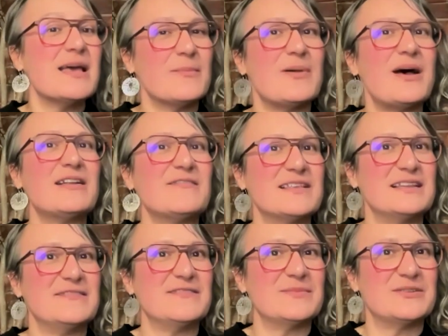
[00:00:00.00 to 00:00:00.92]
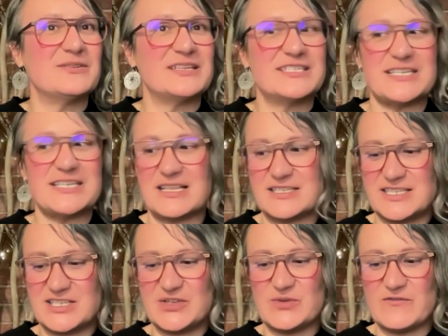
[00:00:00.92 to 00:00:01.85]
part of the Living Building Challenge
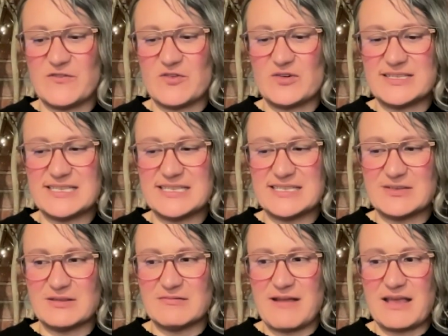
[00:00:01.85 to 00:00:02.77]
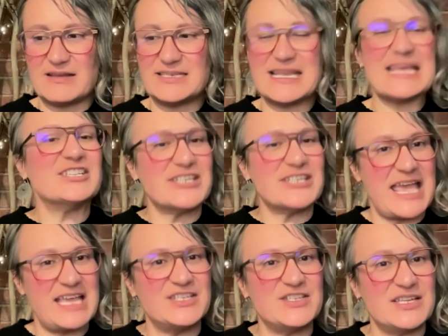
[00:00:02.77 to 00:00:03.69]
too, of course, is all around
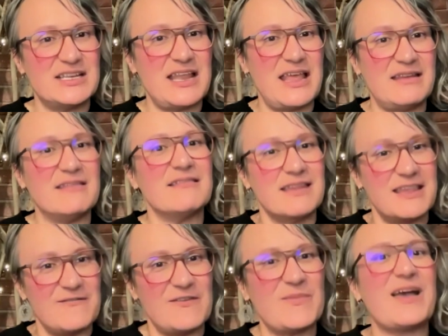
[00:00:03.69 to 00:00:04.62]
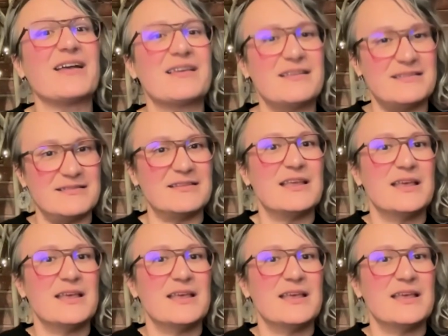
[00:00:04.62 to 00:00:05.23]
education and giving back, and